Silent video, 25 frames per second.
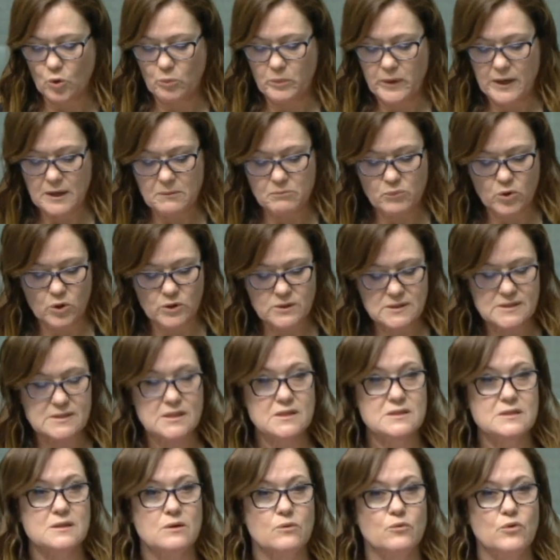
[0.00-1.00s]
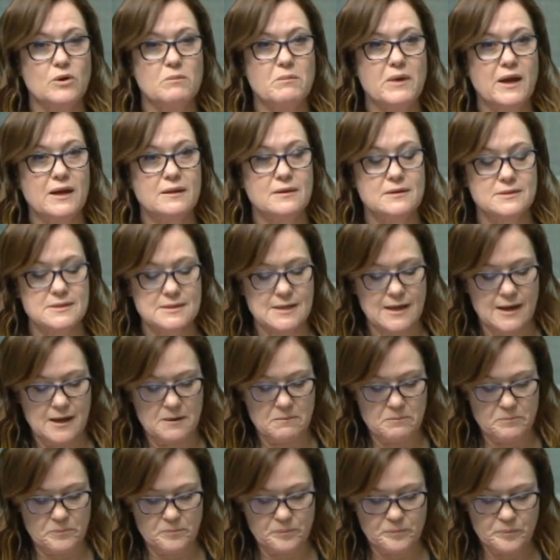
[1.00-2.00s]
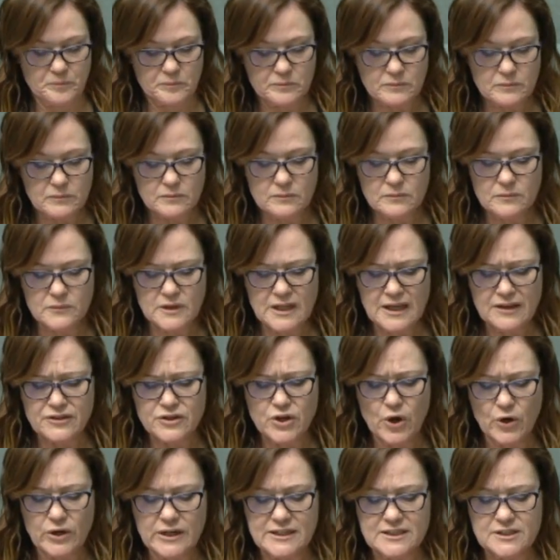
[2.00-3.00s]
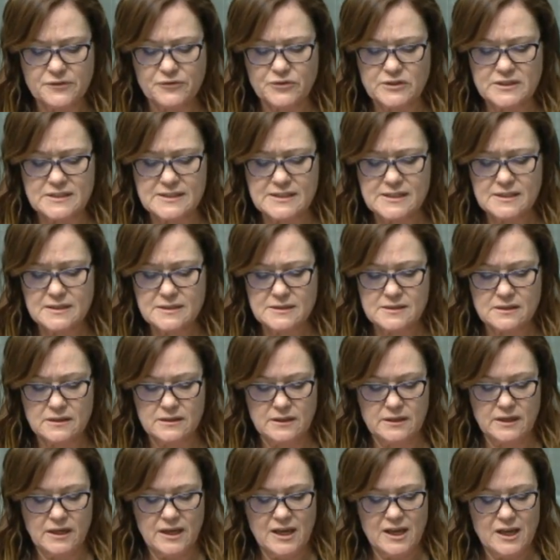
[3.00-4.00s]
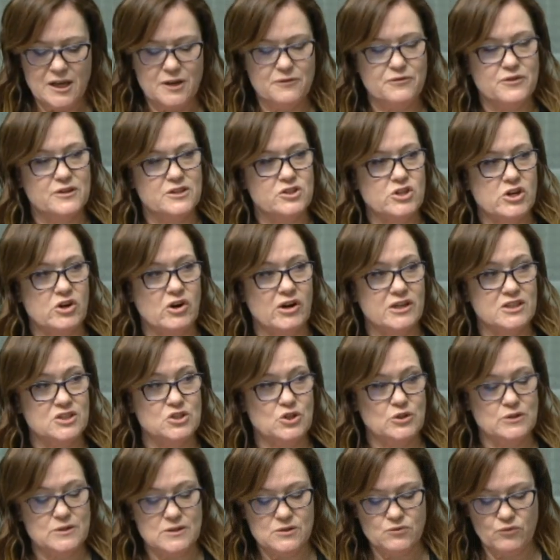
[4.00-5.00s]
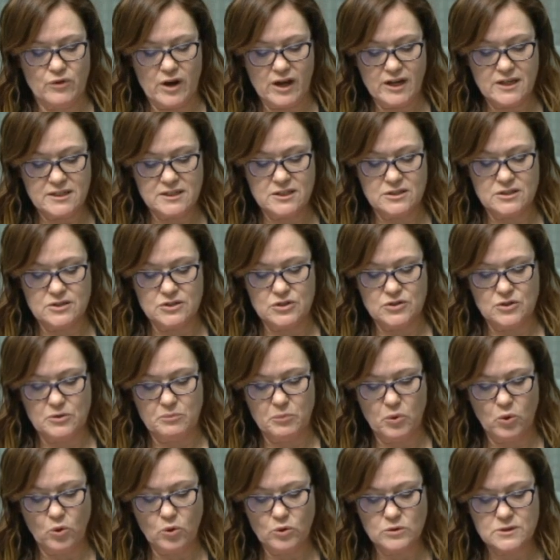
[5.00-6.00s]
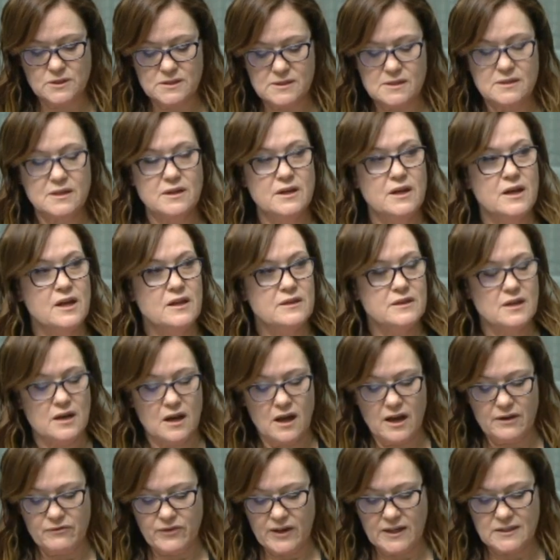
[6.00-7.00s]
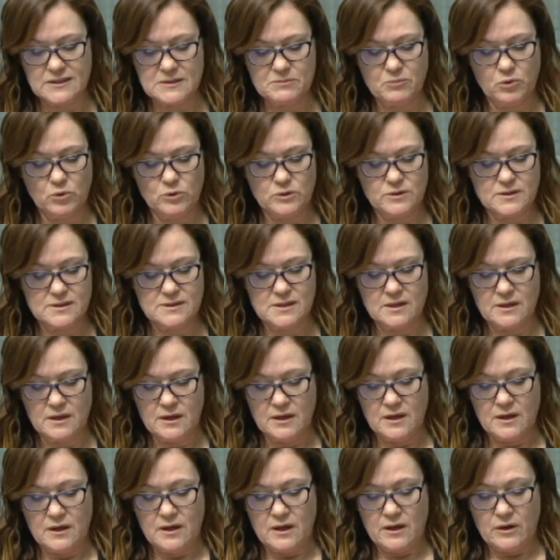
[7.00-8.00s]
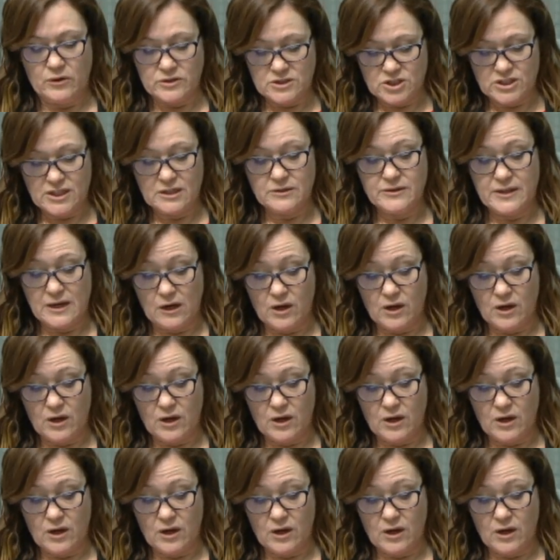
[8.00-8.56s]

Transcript: being processed remain the same. The only difference is if the truck turns right to the ports, the live export sheep